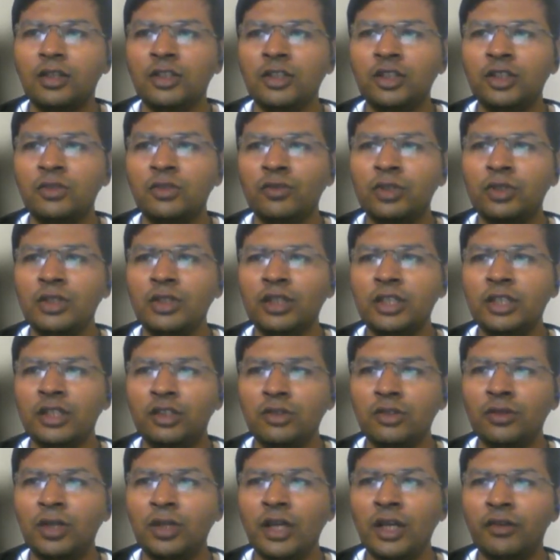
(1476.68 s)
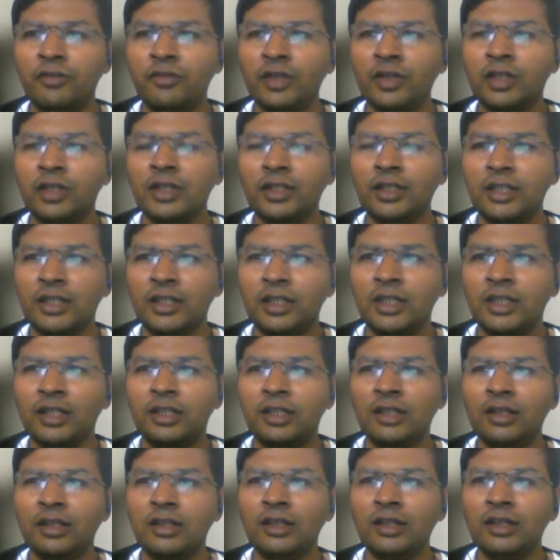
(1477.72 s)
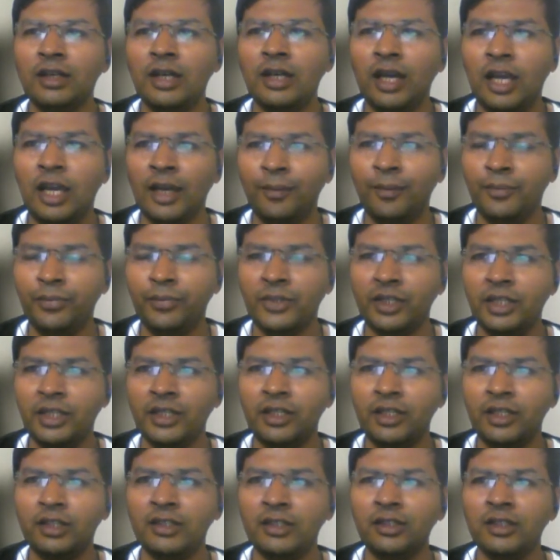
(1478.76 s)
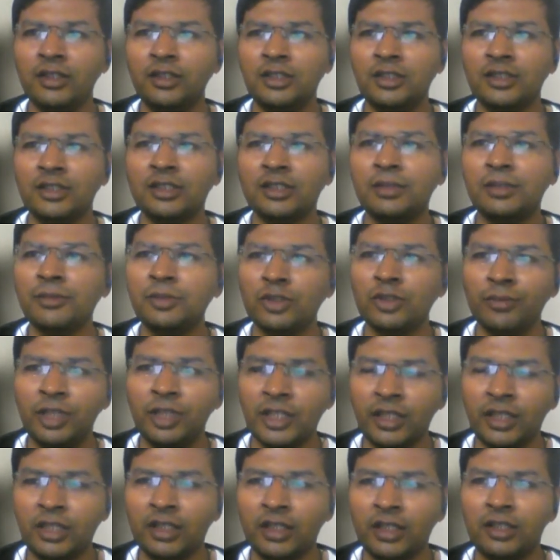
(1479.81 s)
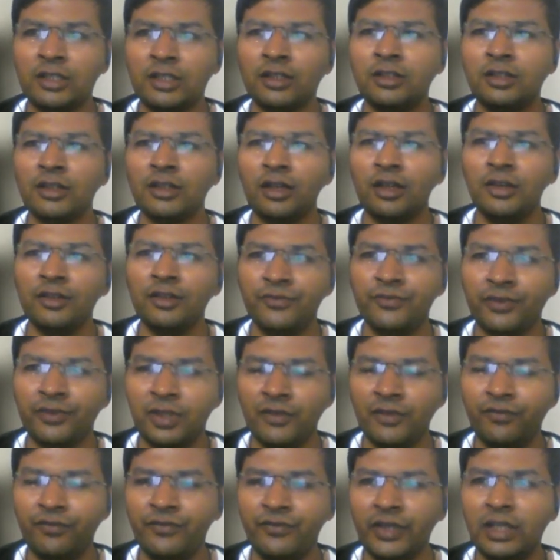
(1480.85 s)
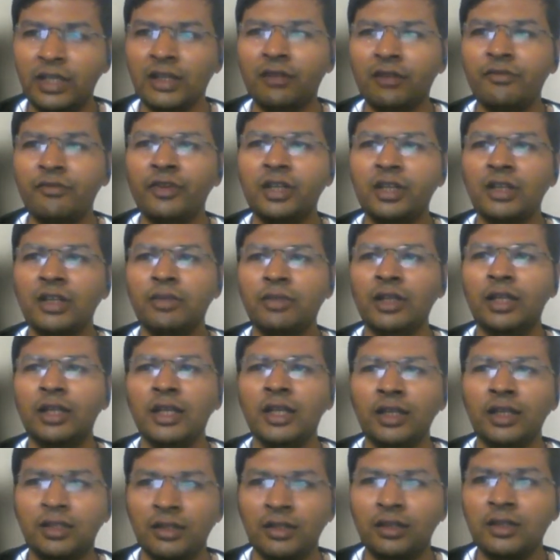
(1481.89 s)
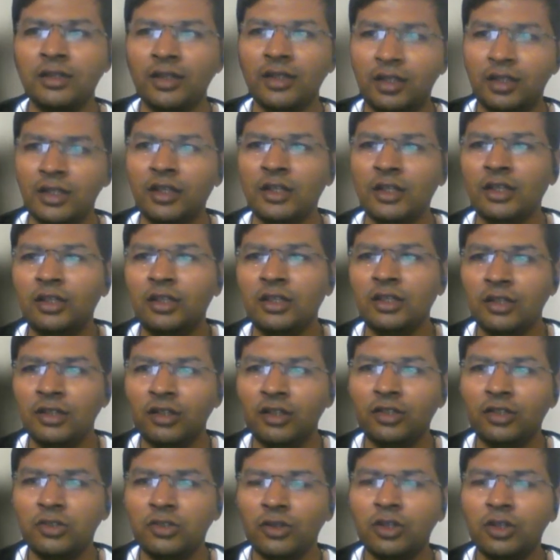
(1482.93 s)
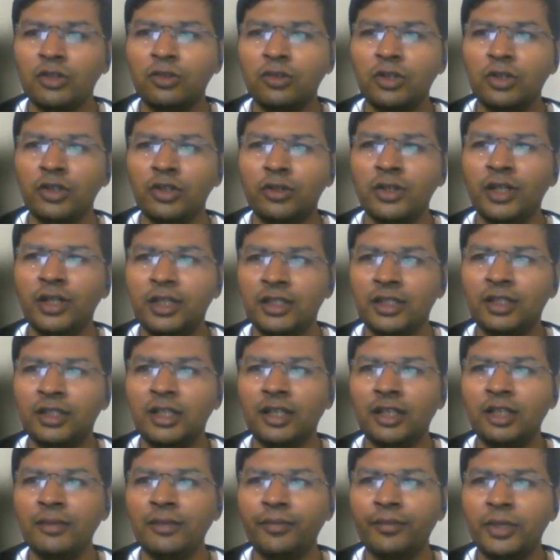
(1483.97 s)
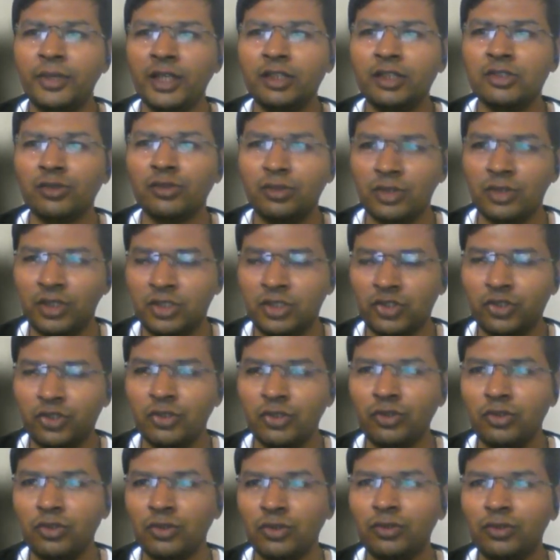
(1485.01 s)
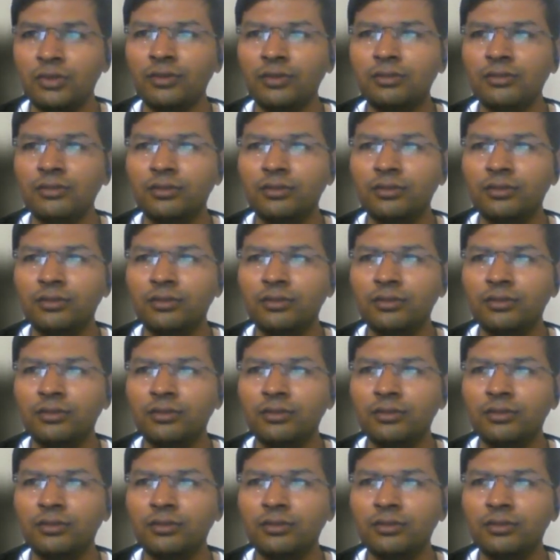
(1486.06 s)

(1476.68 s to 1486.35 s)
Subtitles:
You would need to have a connected app created in the other system to make it feel comfortable. Like you are going to hit that API, so it should know.